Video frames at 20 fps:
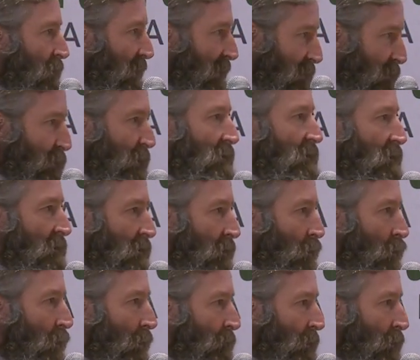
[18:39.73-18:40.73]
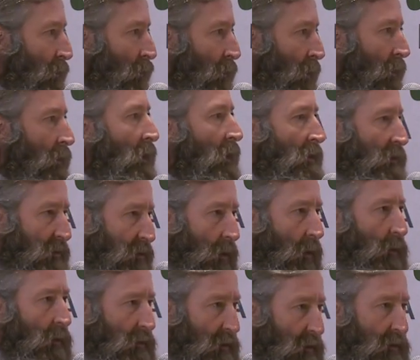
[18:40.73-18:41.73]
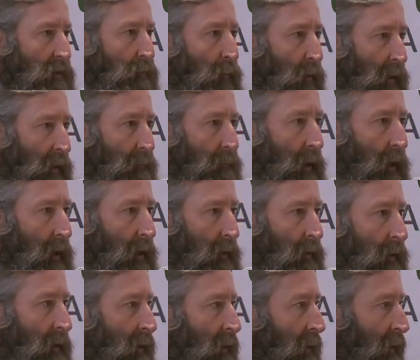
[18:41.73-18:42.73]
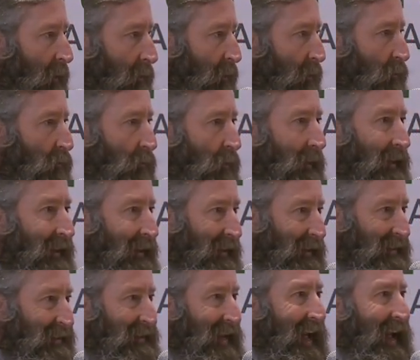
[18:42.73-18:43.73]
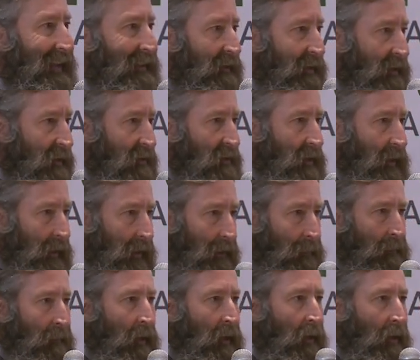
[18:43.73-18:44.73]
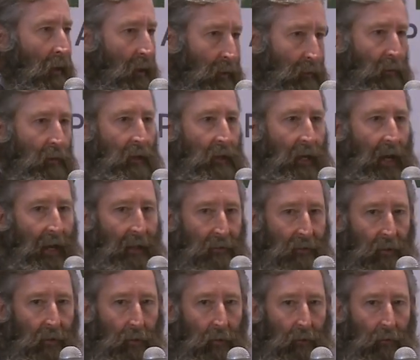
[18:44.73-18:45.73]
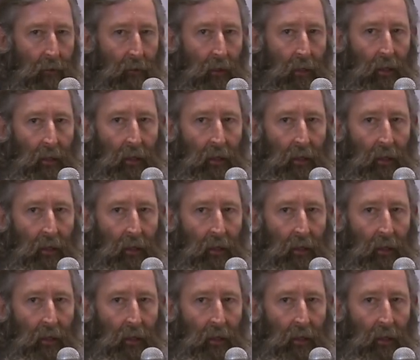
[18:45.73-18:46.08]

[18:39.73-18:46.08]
That's business equipment. Well, so is a Springbok, and they're treated exactly the same under the tax code.